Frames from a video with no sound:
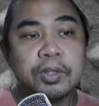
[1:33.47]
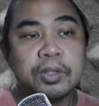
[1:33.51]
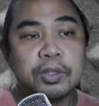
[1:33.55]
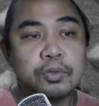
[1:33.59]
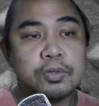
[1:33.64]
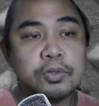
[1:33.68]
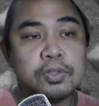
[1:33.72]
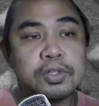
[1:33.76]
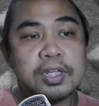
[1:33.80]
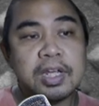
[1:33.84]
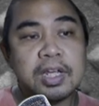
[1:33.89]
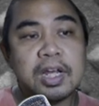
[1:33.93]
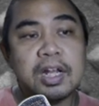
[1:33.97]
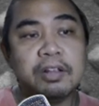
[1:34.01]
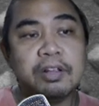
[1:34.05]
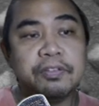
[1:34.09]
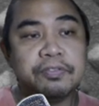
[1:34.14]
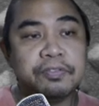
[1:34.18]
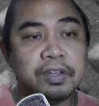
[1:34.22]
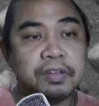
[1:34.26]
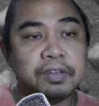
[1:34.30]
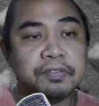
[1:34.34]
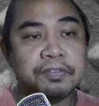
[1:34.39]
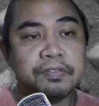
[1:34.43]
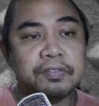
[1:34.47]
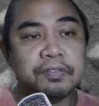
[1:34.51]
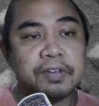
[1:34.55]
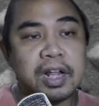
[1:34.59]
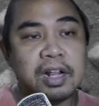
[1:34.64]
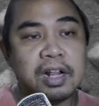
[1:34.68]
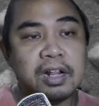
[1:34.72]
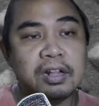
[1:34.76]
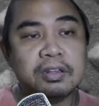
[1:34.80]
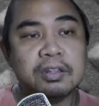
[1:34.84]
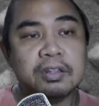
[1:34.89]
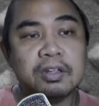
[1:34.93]
to self if
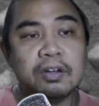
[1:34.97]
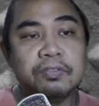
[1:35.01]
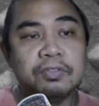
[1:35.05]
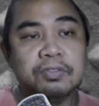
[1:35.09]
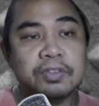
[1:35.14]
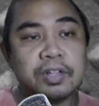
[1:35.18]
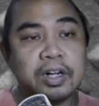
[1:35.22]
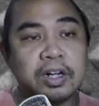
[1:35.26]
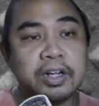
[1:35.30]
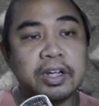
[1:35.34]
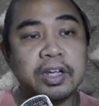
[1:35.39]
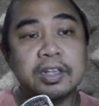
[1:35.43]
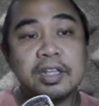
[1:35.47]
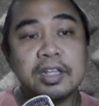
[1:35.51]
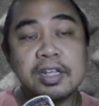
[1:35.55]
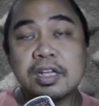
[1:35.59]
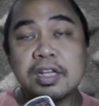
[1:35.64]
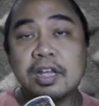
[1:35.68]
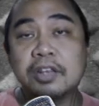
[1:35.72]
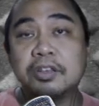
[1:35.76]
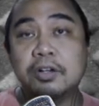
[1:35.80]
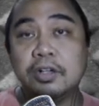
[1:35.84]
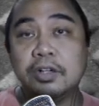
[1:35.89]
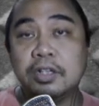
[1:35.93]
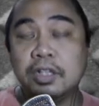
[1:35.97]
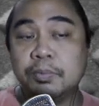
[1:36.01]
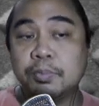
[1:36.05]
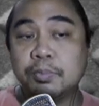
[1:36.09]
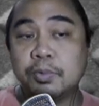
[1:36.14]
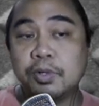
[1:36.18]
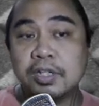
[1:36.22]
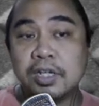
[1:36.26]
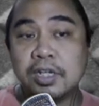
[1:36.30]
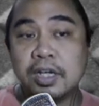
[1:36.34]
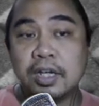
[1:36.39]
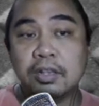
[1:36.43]
health of target is at
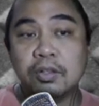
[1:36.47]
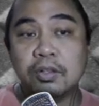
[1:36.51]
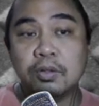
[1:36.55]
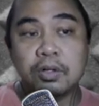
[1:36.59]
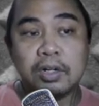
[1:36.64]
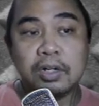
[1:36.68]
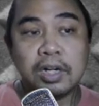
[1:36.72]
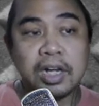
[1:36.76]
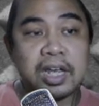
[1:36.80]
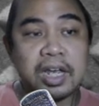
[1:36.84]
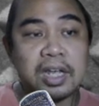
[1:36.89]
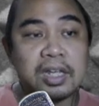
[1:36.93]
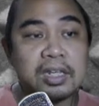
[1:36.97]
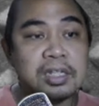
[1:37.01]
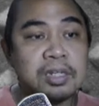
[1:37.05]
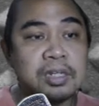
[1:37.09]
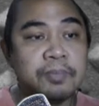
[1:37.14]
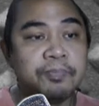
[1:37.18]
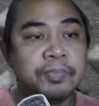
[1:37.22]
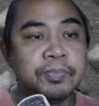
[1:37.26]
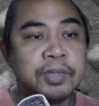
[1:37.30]
30% or less.